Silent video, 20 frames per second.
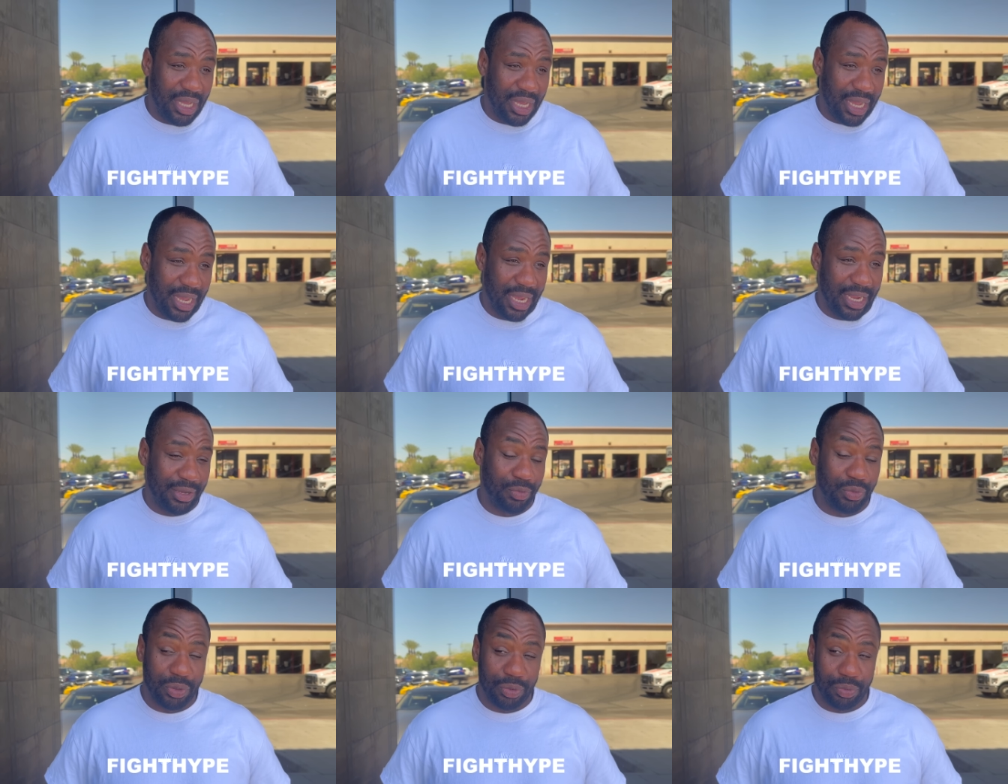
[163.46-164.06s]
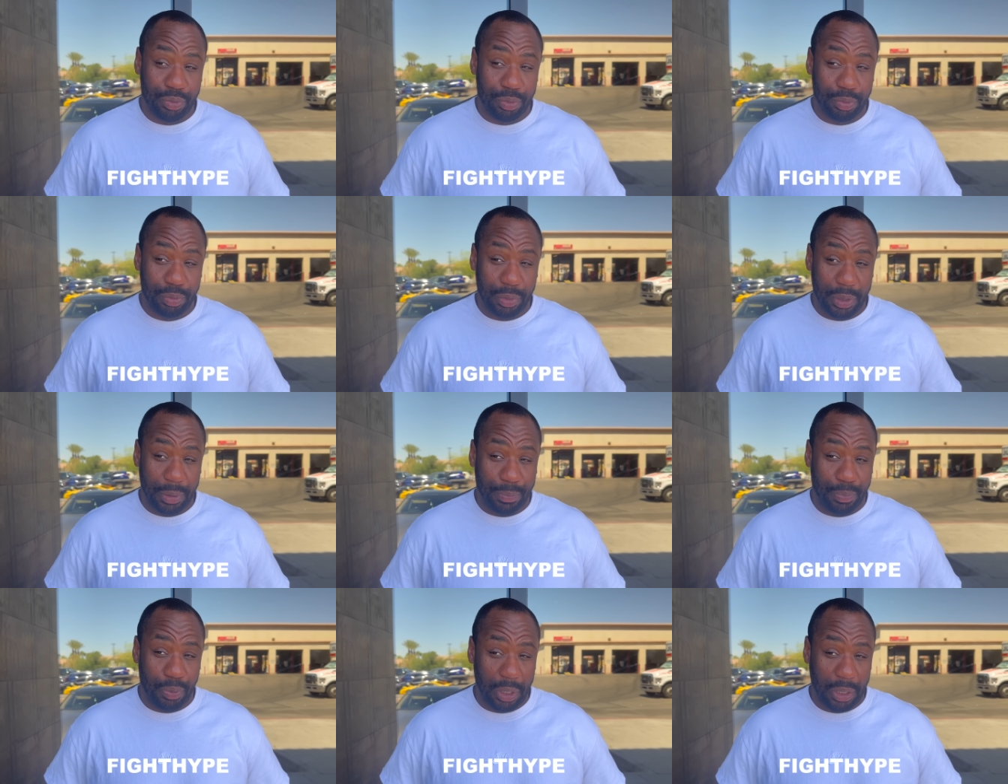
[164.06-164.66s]
and the
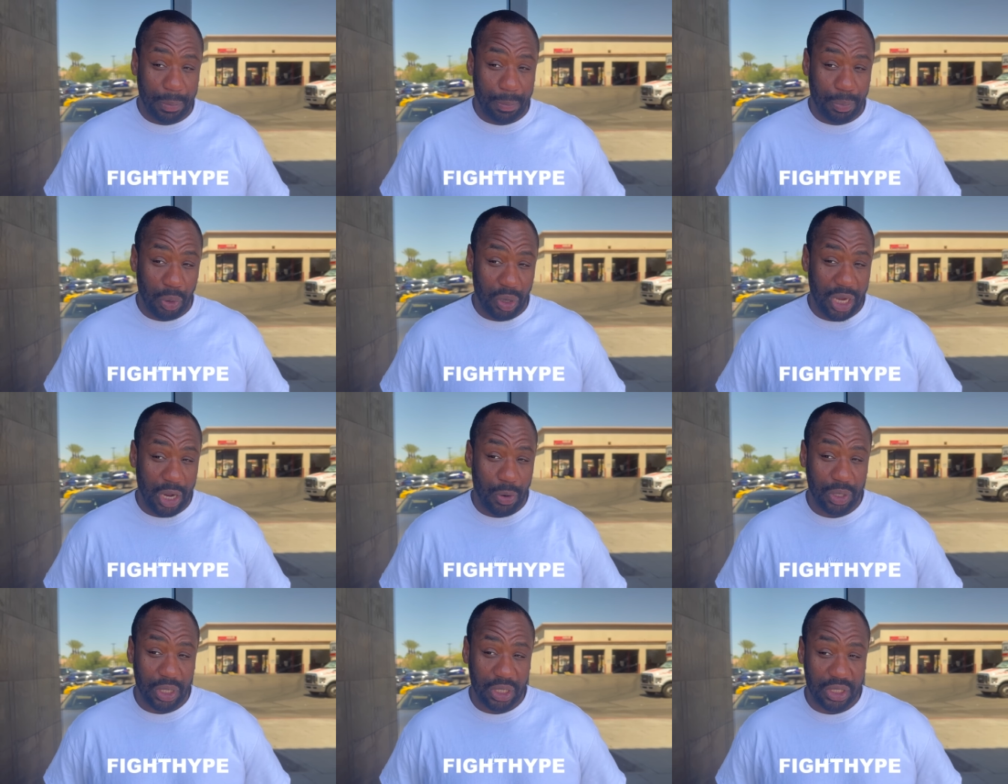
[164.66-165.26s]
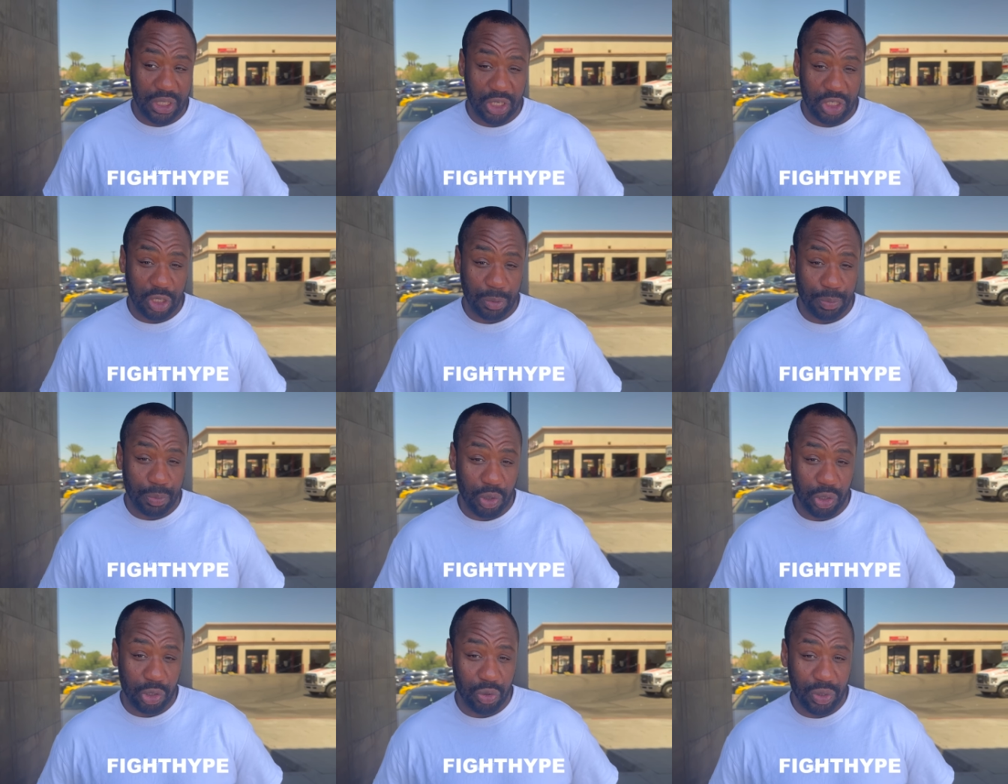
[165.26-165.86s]
point I want to touch up
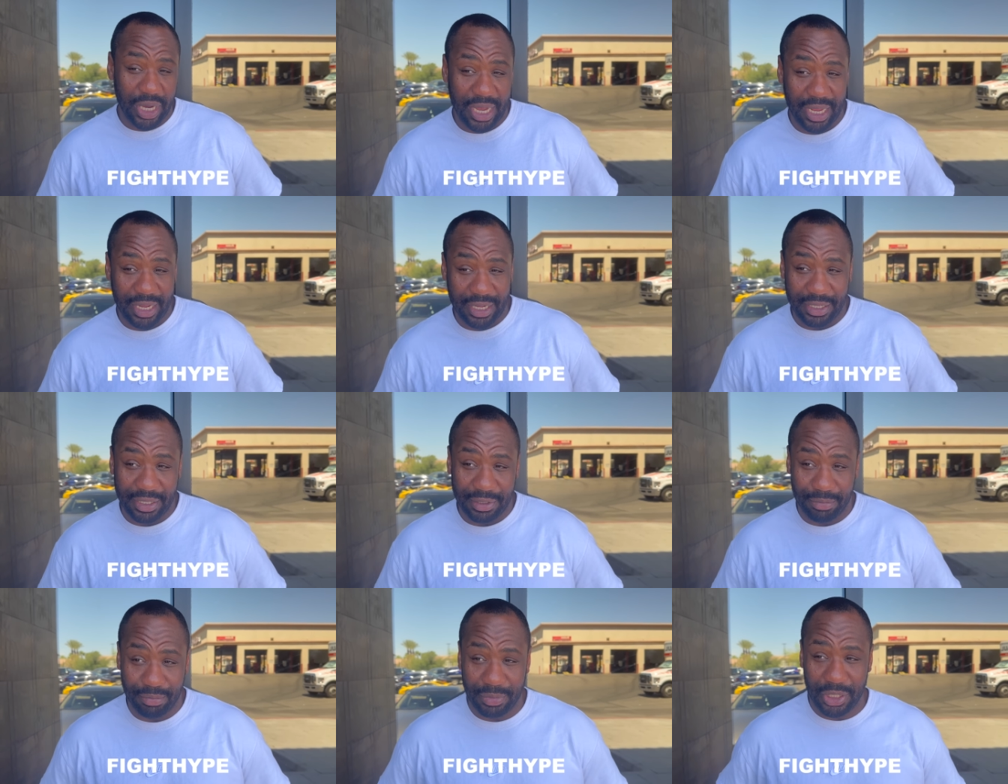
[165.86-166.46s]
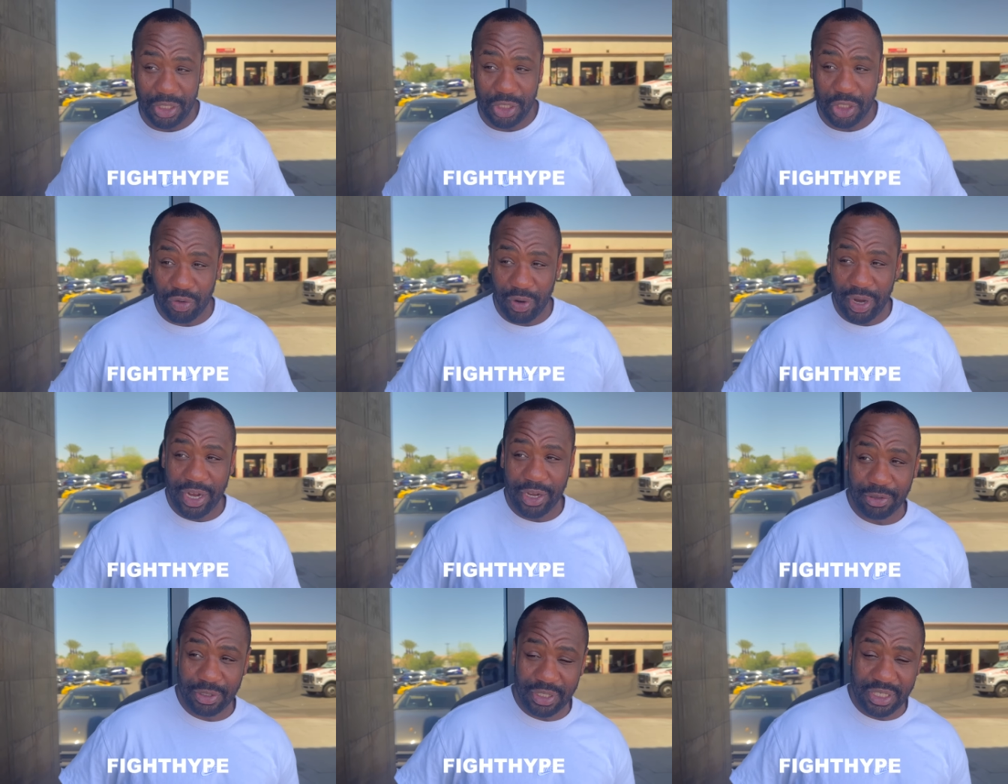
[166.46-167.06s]
on, you got these trainers,